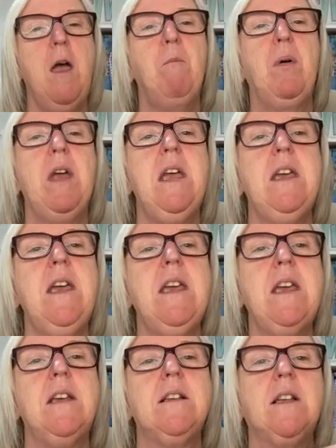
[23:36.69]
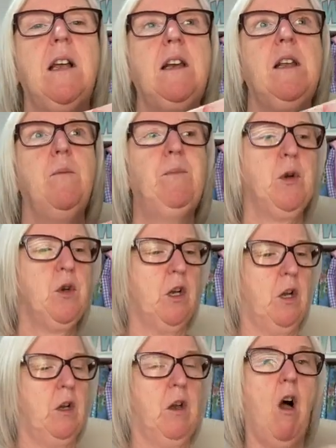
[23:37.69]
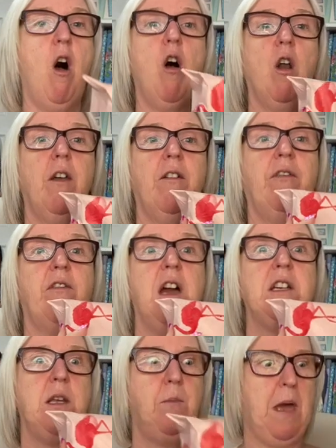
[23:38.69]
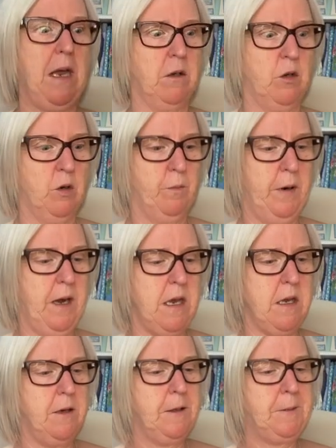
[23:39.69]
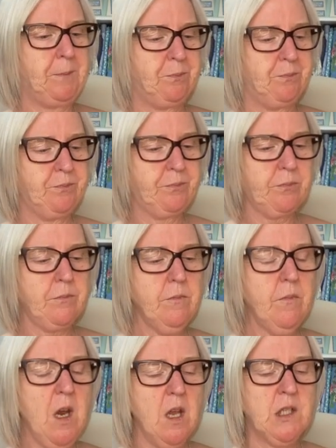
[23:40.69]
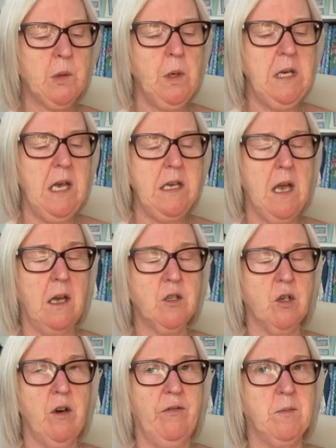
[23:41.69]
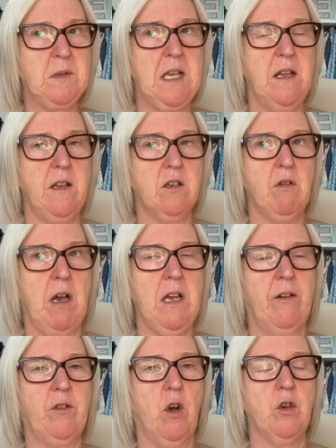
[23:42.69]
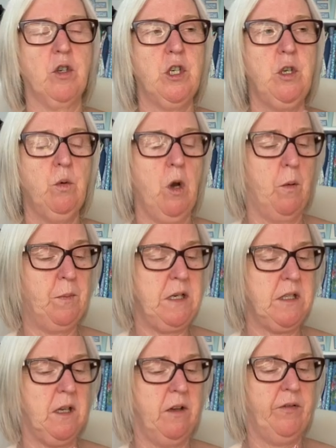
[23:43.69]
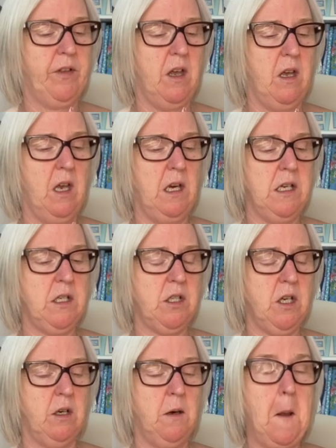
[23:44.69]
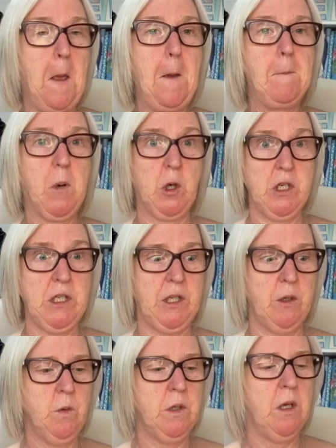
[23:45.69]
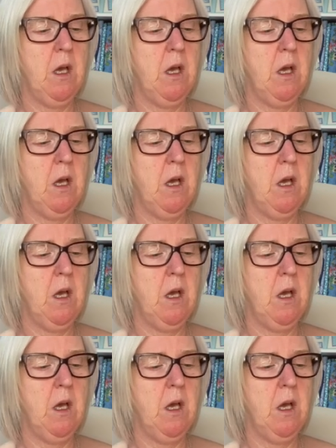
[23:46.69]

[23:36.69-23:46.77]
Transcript: But it is a little bundle all of Friday Pattern Company. So in here, I don't know if I'm saying this right, I've got two copies of the Elysian bodysuit.